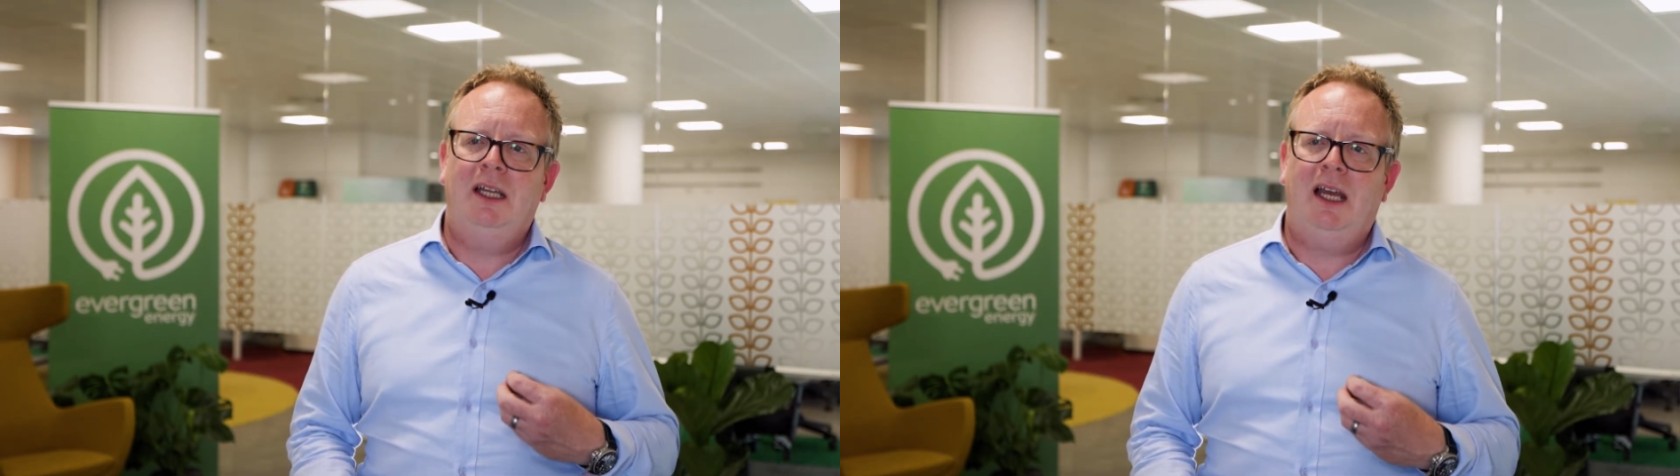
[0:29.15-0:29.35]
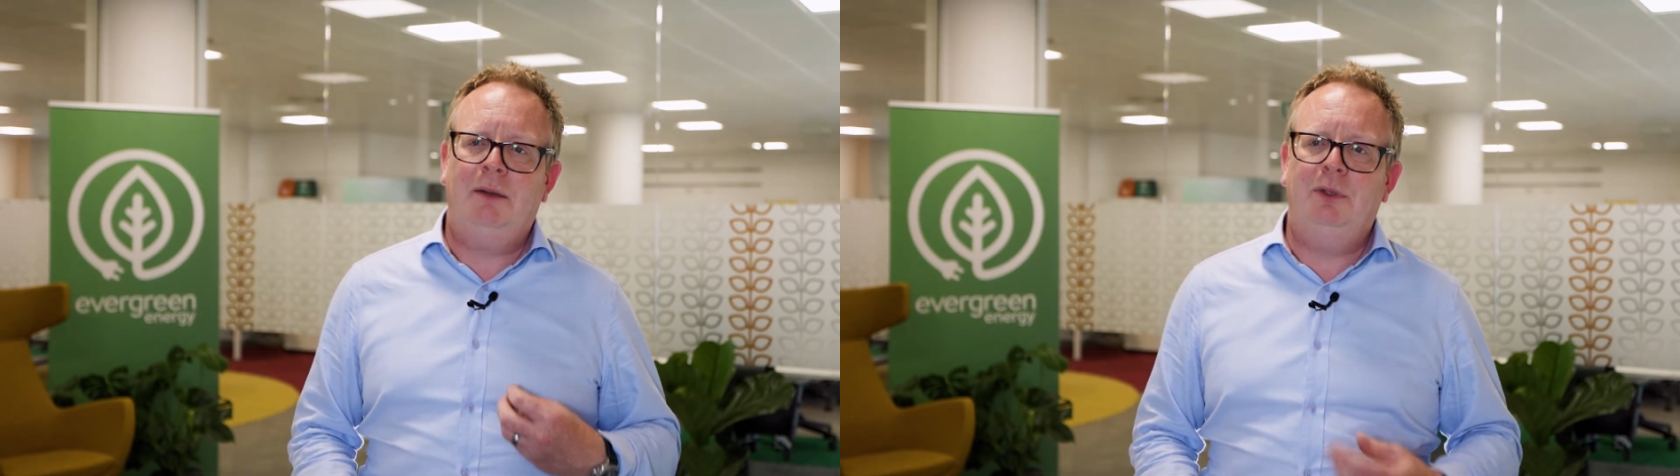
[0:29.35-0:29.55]

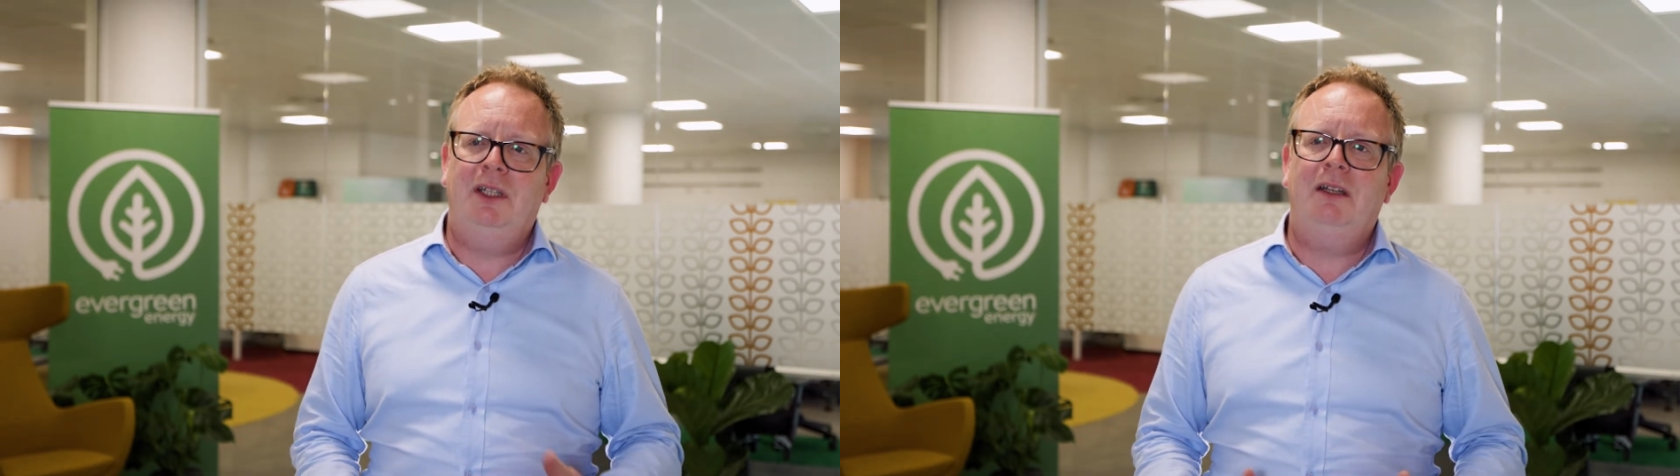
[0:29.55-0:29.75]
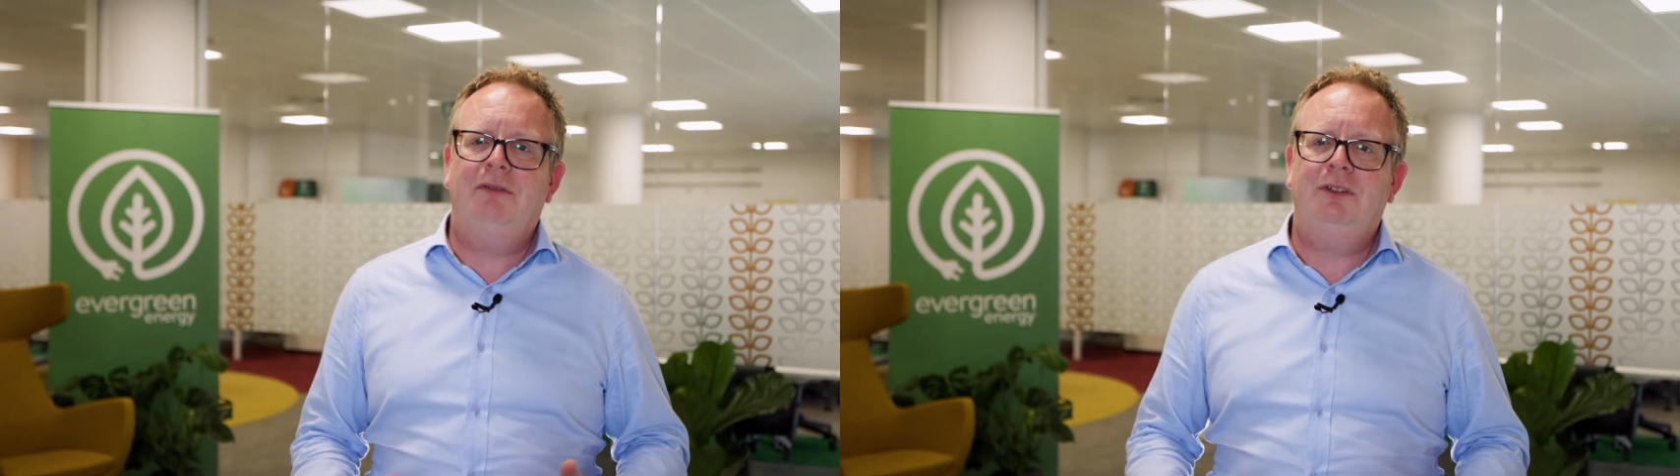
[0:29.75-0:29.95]
and
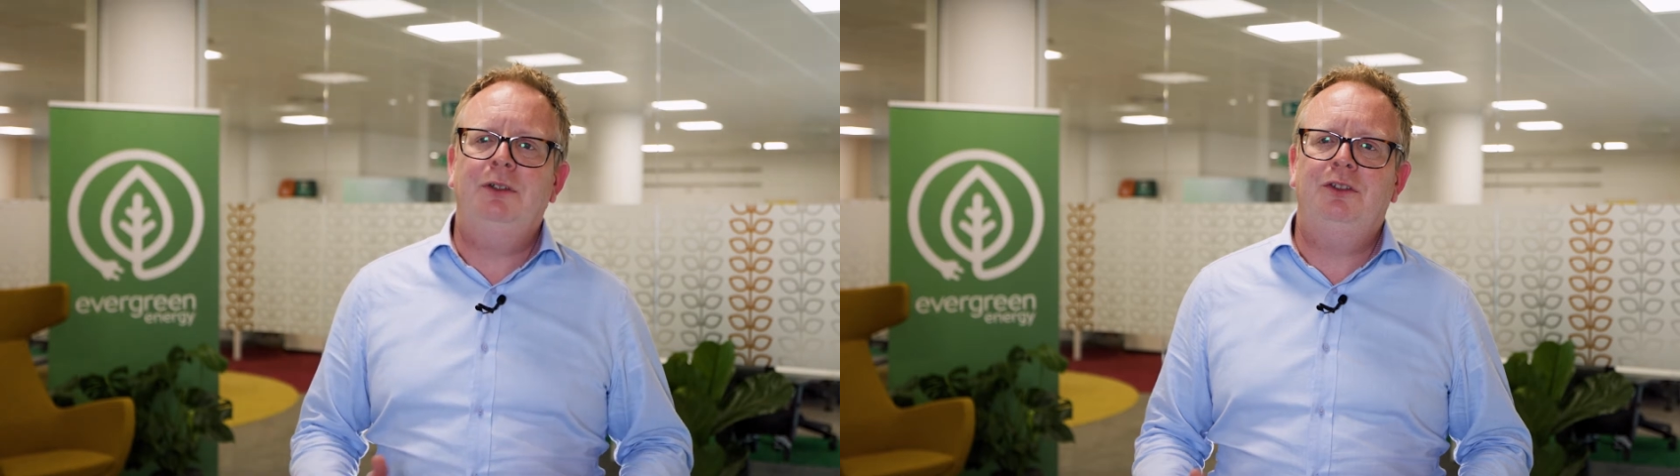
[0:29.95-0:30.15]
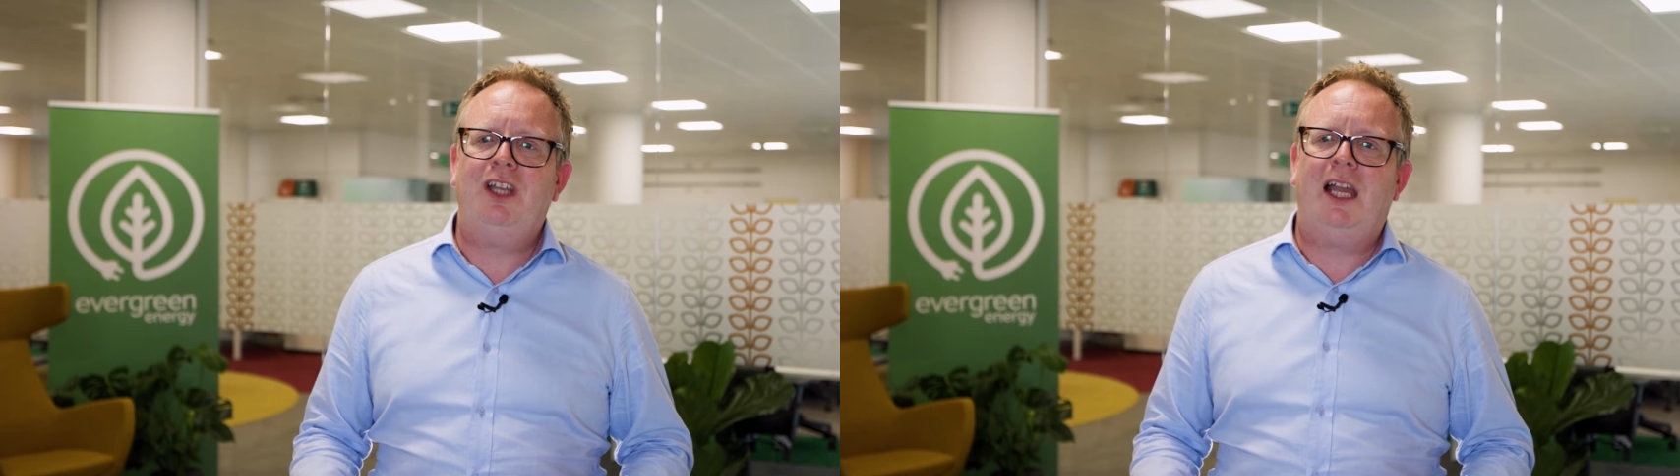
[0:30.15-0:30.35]
within a
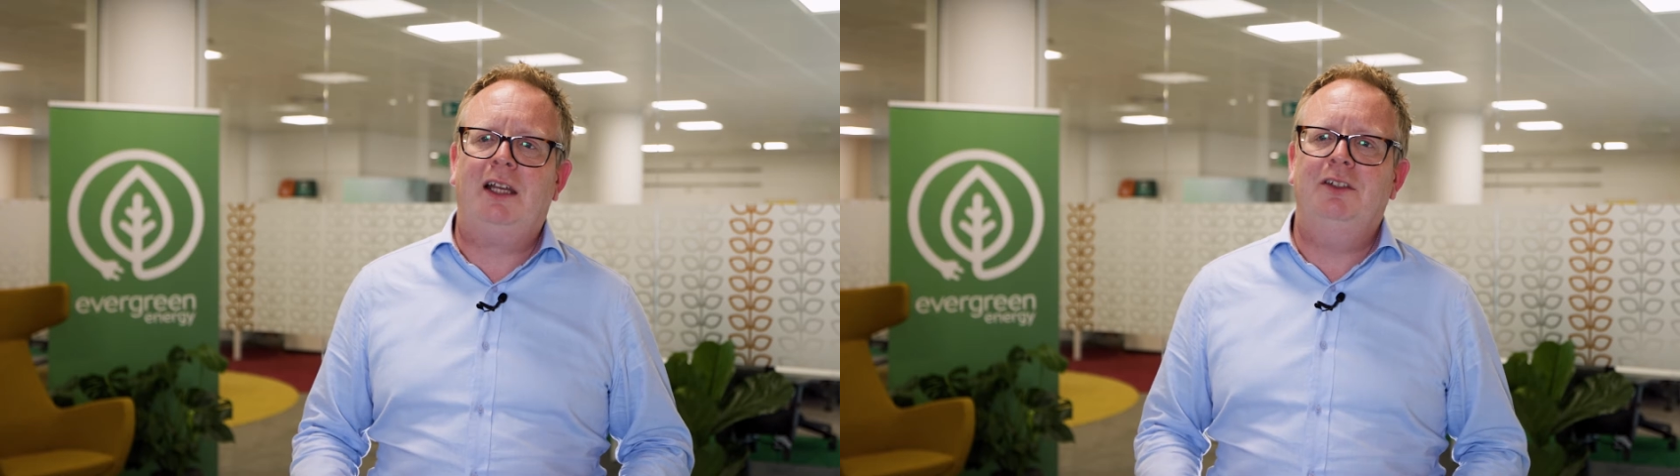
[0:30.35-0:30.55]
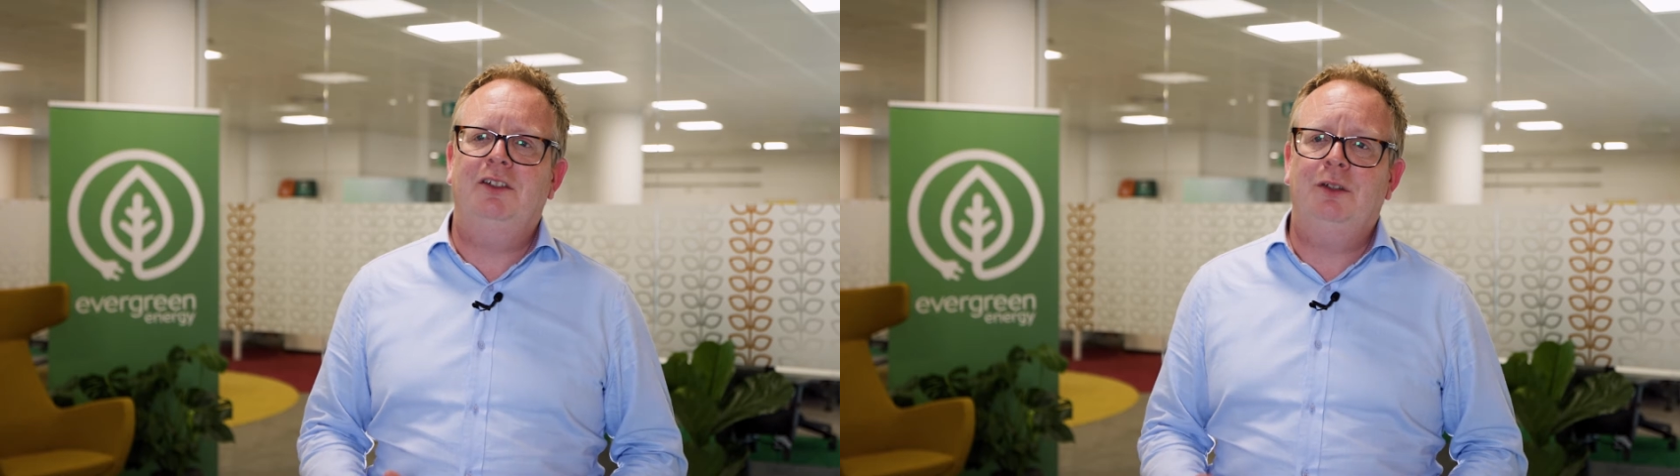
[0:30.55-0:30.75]
few
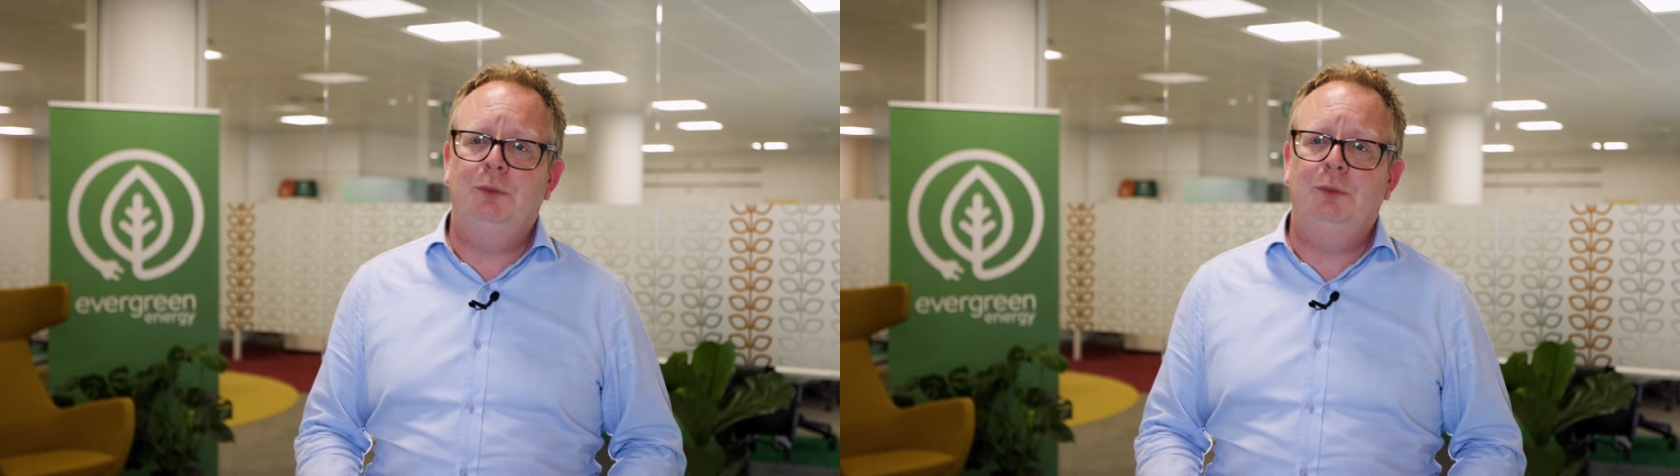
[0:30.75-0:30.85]
seconds,